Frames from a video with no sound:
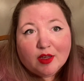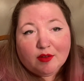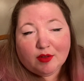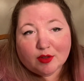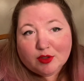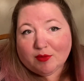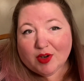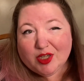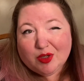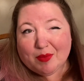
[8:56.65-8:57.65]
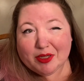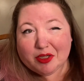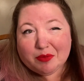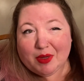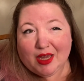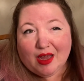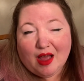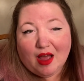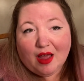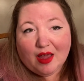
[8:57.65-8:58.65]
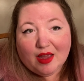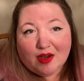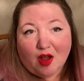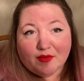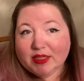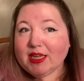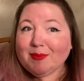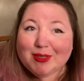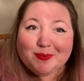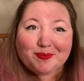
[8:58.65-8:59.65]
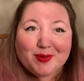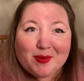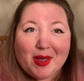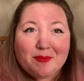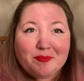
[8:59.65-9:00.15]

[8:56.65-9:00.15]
feel free to message me on Office Teams, okay?